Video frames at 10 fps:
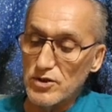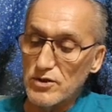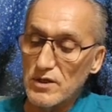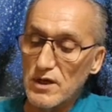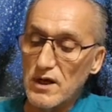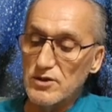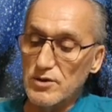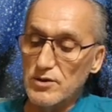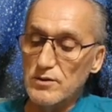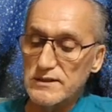If
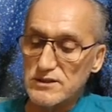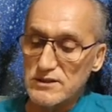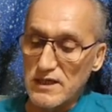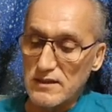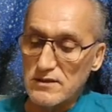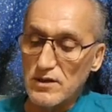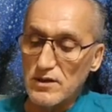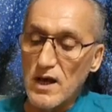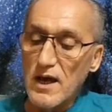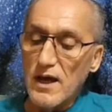human beings could
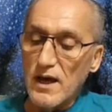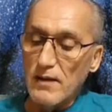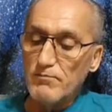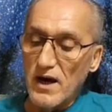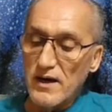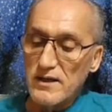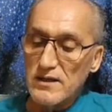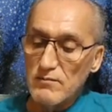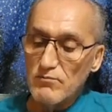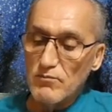see their thoughts,
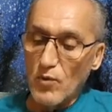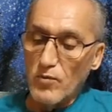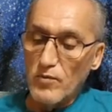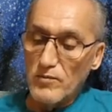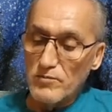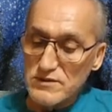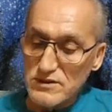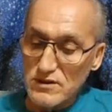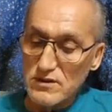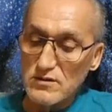feelings, and words
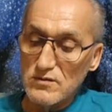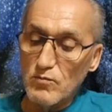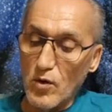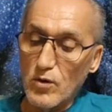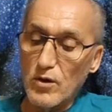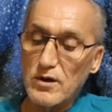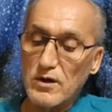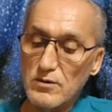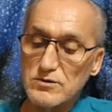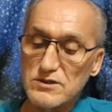go out into the
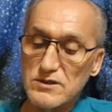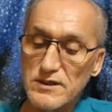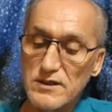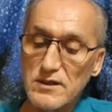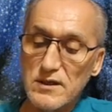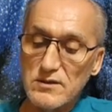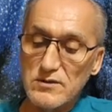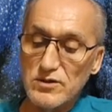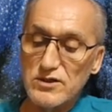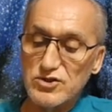atmosphere upon the
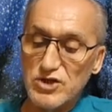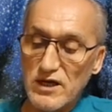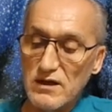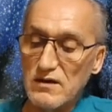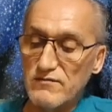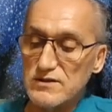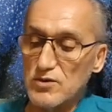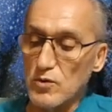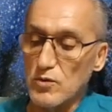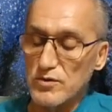ethers,
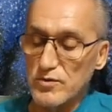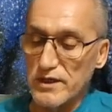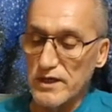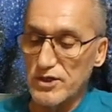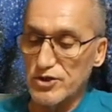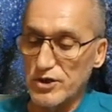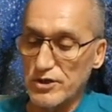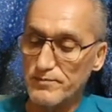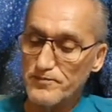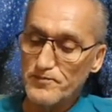gather and
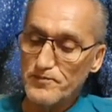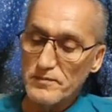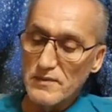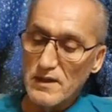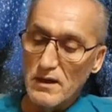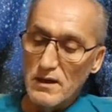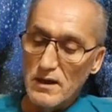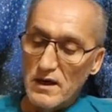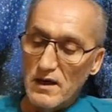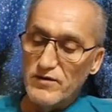
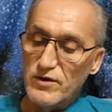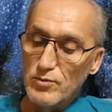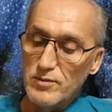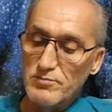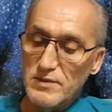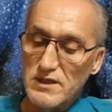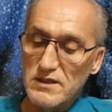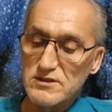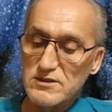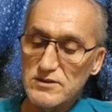more of their
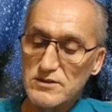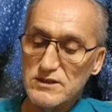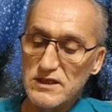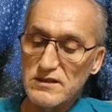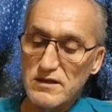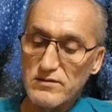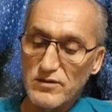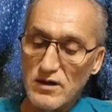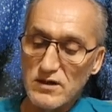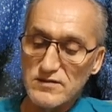kind and
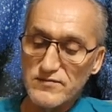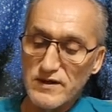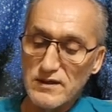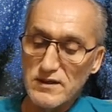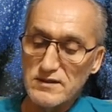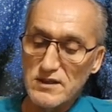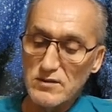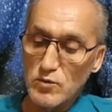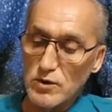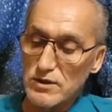return,
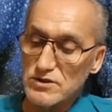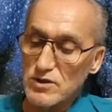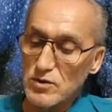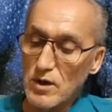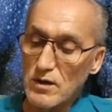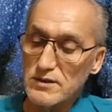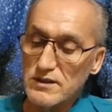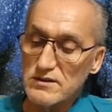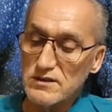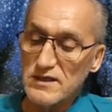they would not only
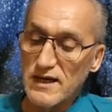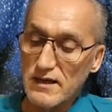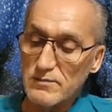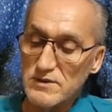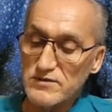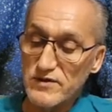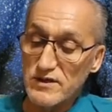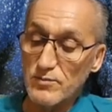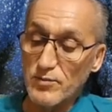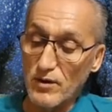be amazed at
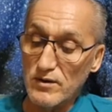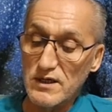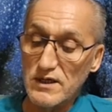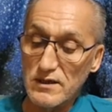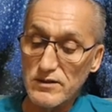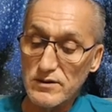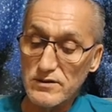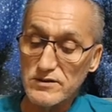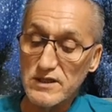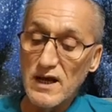what they
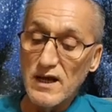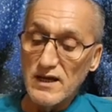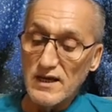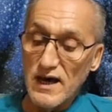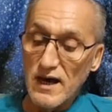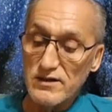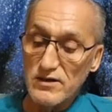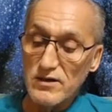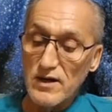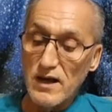give birth to,
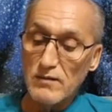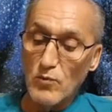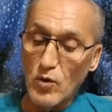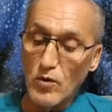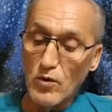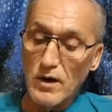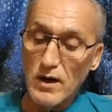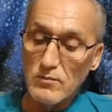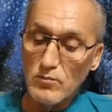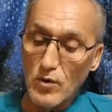but would
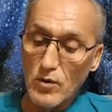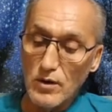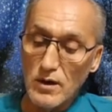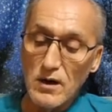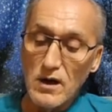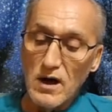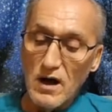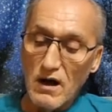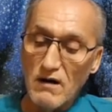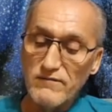scream for
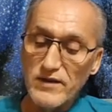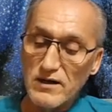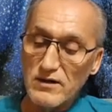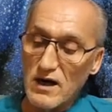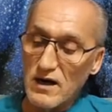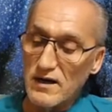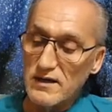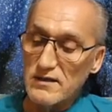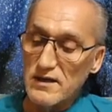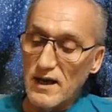deliverance,
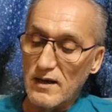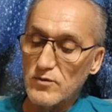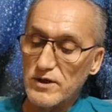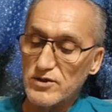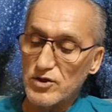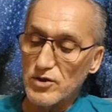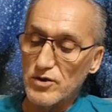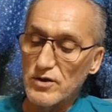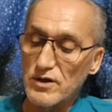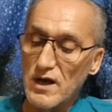and if for
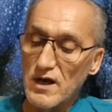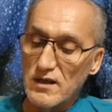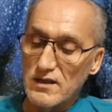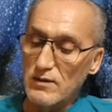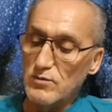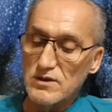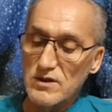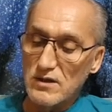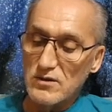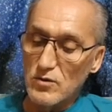no other
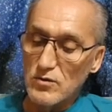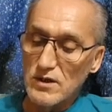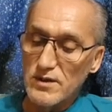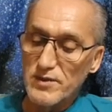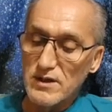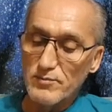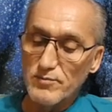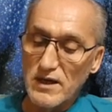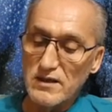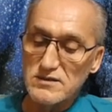reason than to
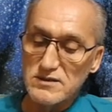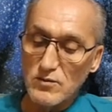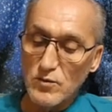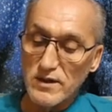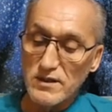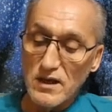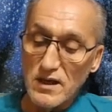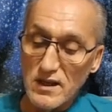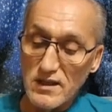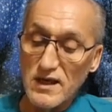blot out
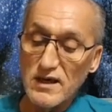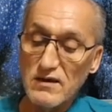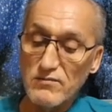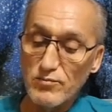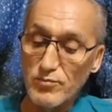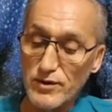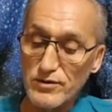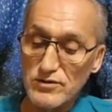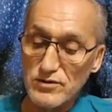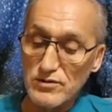creation
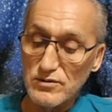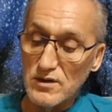out